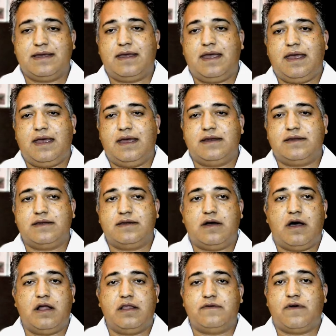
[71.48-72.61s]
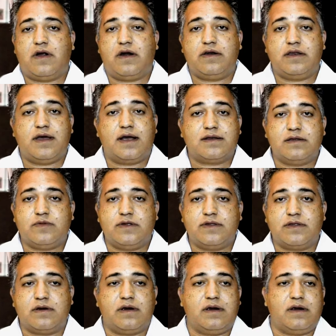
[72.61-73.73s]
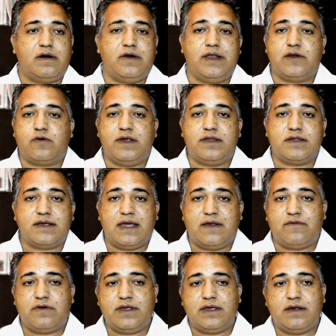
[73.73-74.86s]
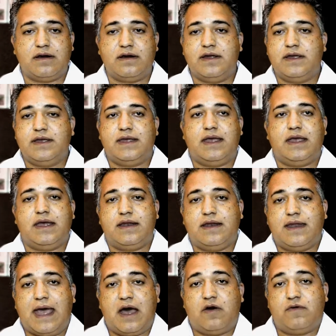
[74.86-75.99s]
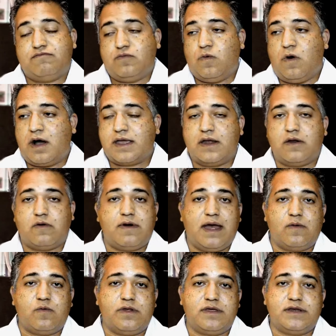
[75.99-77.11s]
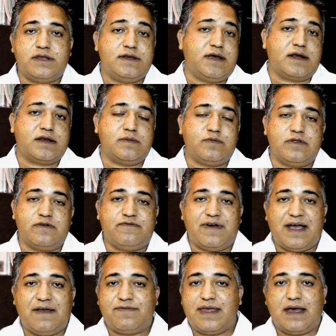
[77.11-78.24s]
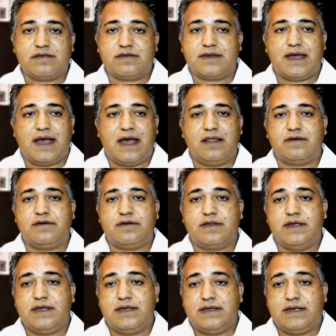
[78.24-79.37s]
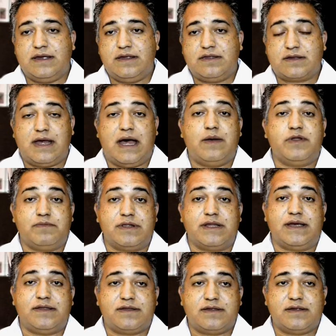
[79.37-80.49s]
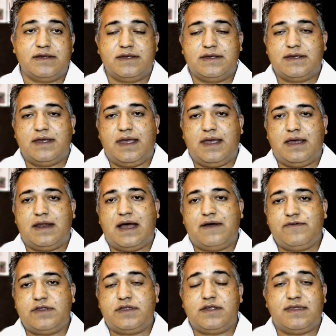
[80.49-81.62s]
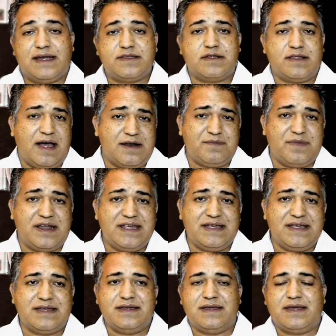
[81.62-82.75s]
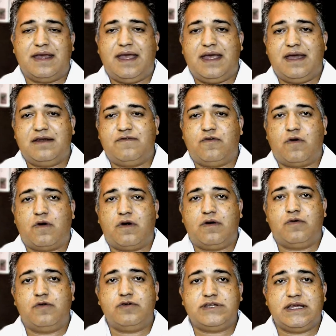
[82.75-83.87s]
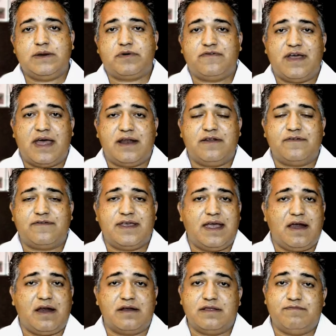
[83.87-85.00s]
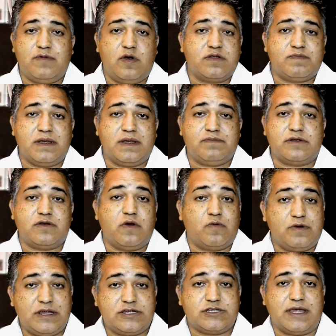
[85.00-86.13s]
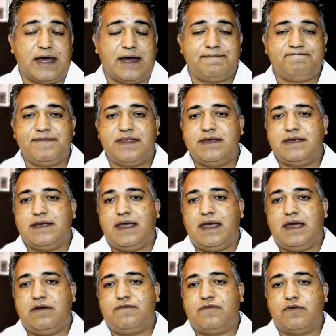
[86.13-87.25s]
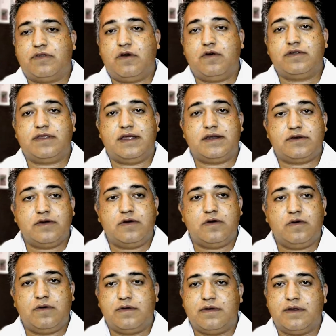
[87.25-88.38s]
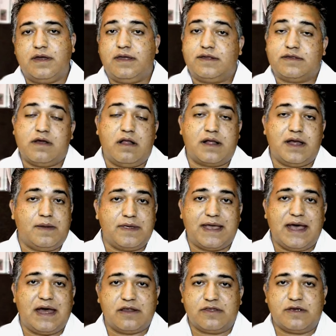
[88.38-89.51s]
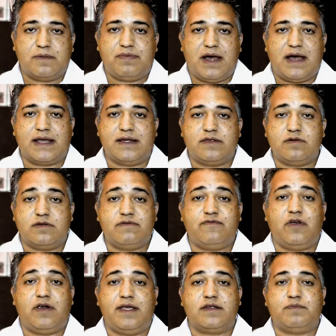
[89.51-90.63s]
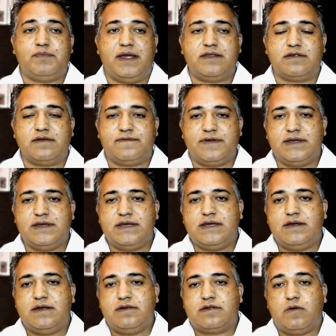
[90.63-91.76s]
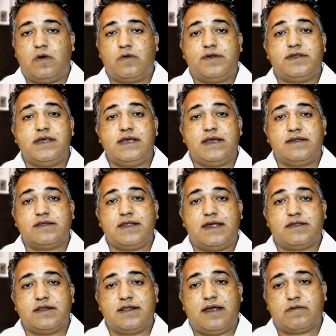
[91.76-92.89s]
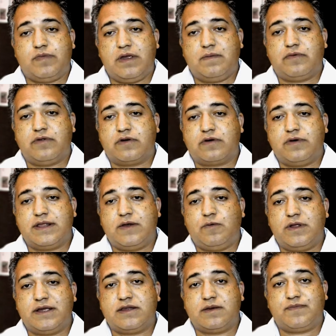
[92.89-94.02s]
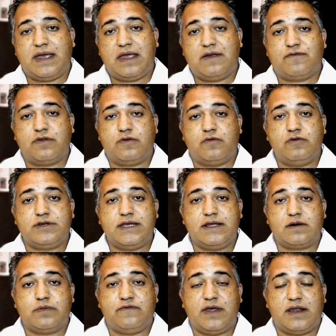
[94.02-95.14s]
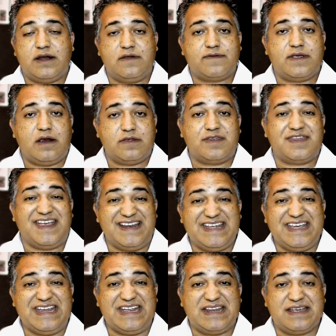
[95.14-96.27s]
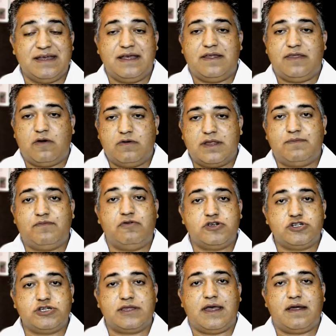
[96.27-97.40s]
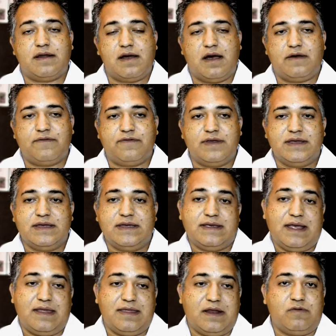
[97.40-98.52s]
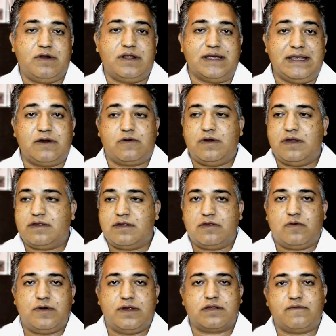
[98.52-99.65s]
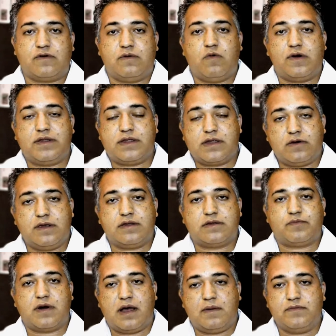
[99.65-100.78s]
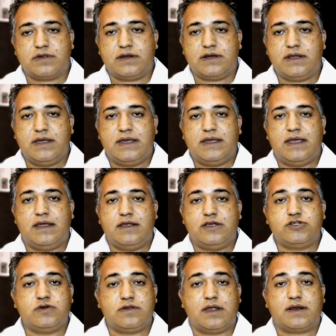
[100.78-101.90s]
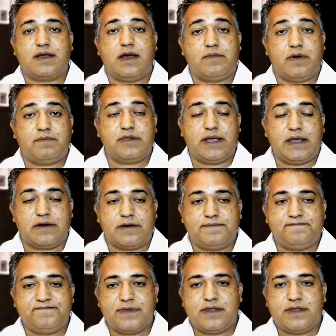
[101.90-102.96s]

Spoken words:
and all of our deductibles are increasing every year, and now walking around with a deductible of $5,000 is commonplace. And obviously that's a lot of money, and for routine preventative care most people don't reach that. And for those that do, it's all coming out of their pocket, so it's very expensive. So what we're seeing is less and less people are really willing to pay for the routine or preventative care that they need. They're really pushing that off and then really increasing the risk for more serious problems and issues that come up later.